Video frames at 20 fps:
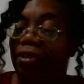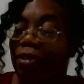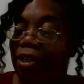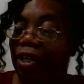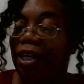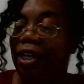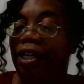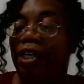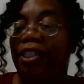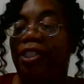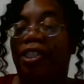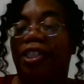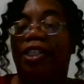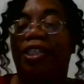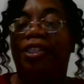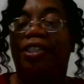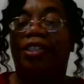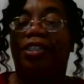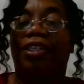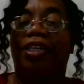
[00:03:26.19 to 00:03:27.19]
Okay,
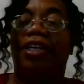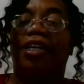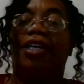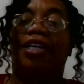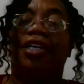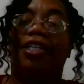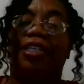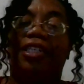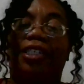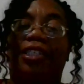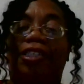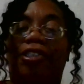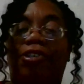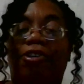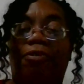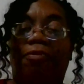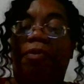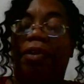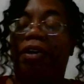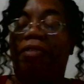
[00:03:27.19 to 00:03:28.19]
this is
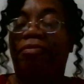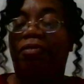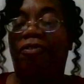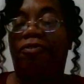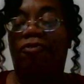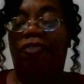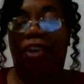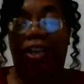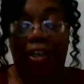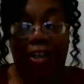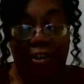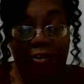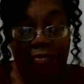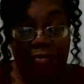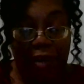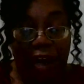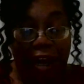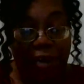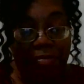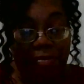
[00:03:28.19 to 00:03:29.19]
her way of defending the
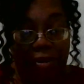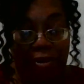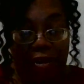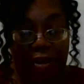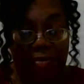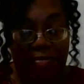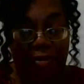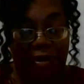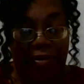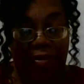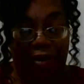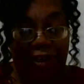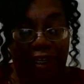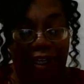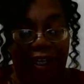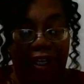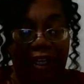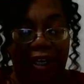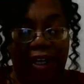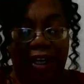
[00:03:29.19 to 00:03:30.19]
rainbow
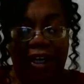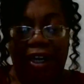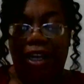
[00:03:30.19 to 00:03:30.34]
community.